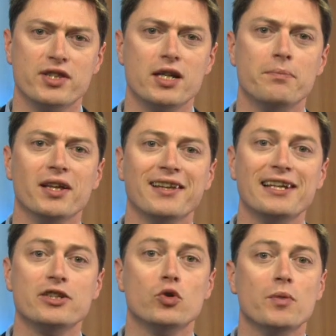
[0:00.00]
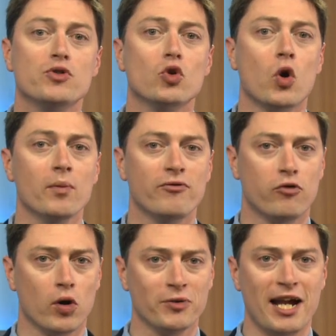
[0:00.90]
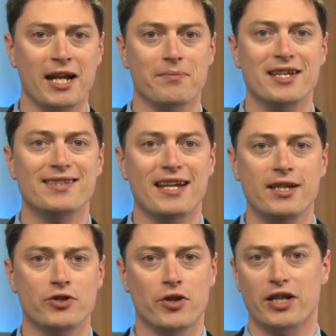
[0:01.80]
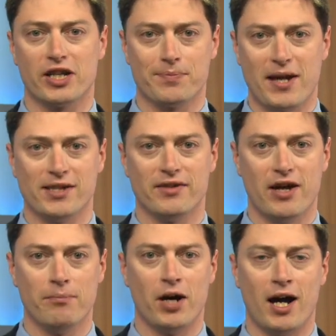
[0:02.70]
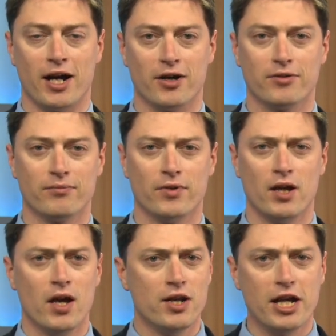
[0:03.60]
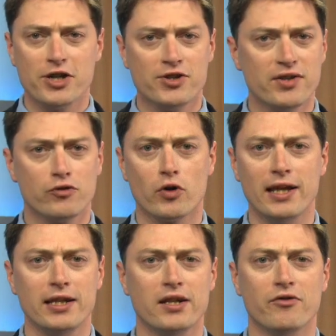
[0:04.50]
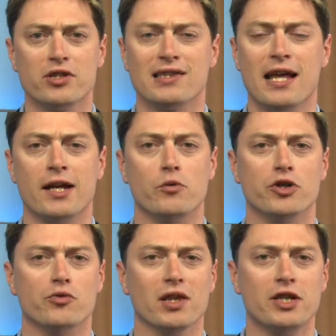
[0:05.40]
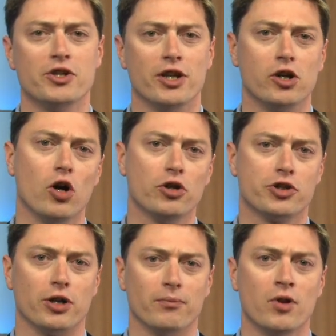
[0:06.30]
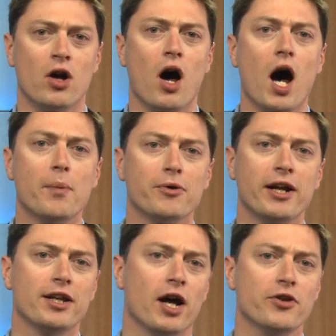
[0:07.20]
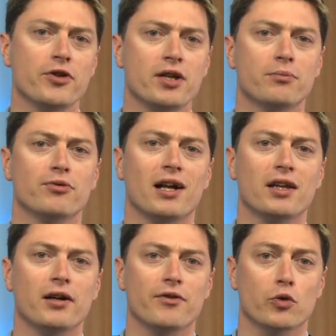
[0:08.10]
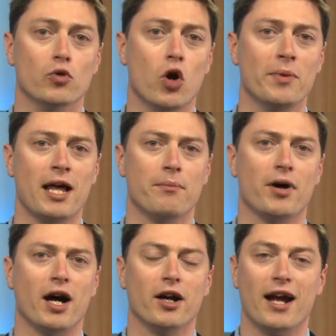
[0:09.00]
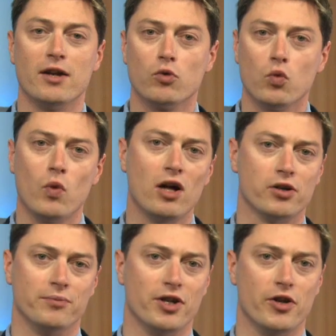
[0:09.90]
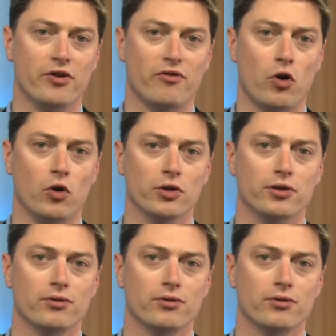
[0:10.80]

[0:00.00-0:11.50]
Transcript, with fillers: the ability to absorb former enemies into the expansive empire. Nations of greatly diverse language, religion, and culture operated under the umbrella of the Roman Empire and were welcomed into the fold.